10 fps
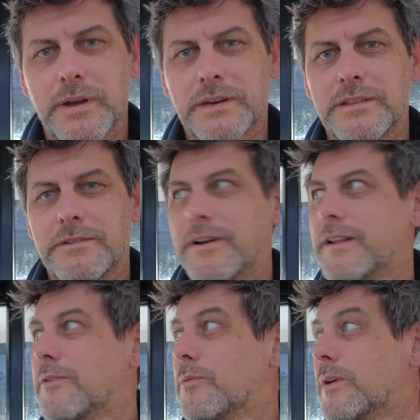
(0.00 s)
back to the
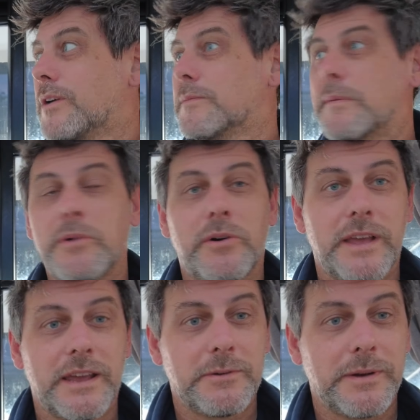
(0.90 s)
Rudder. Welcome aboard,
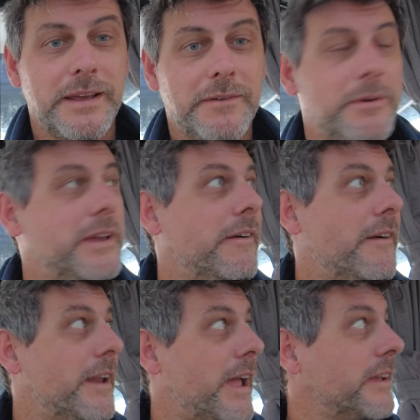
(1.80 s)
Antoinette. We are
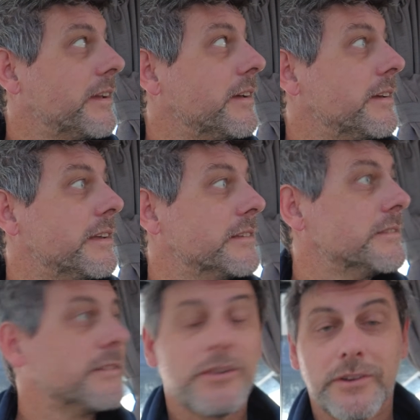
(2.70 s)
at anchor.
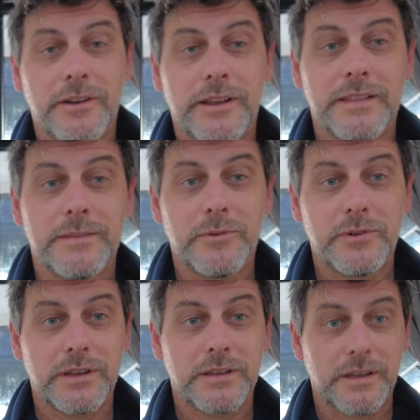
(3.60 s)
It's early in the
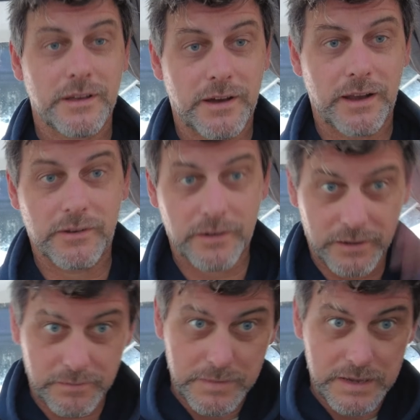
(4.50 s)
morning. I look like
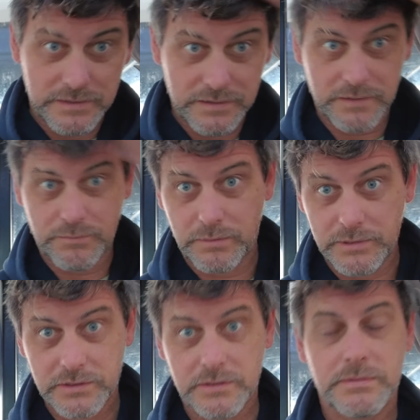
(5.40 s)
a mess and probably
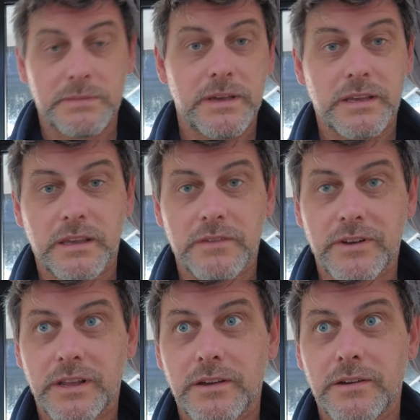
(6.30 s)
shouldn't be making a
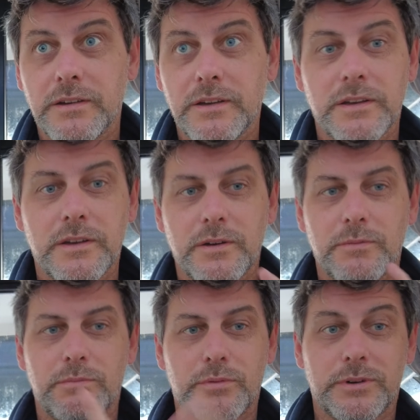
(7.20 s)
video.
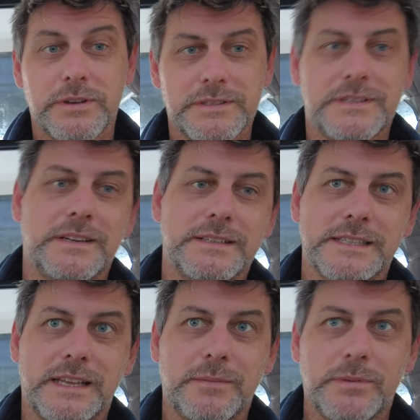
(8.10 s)
Brooke is still
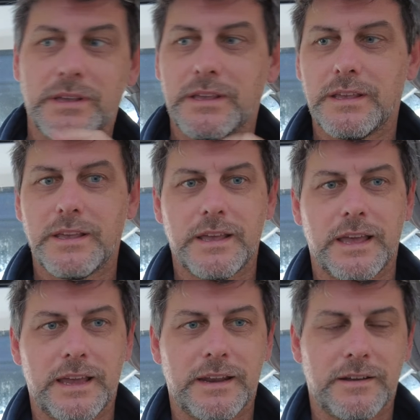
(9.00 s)
asleep
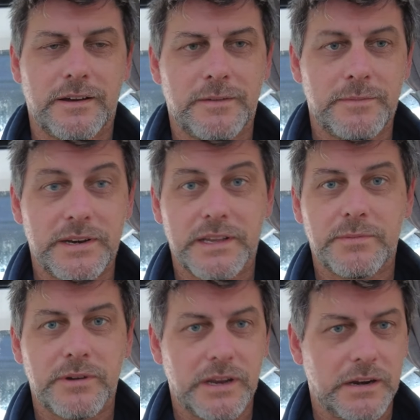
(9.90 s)
and I'm in
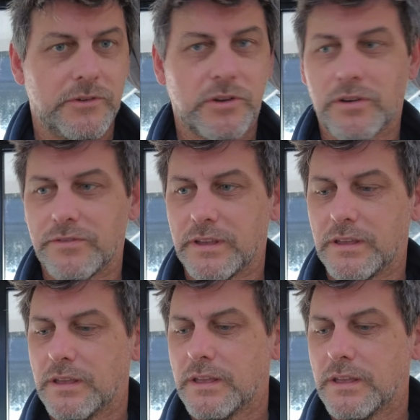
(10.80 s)
desperate need of a coffee.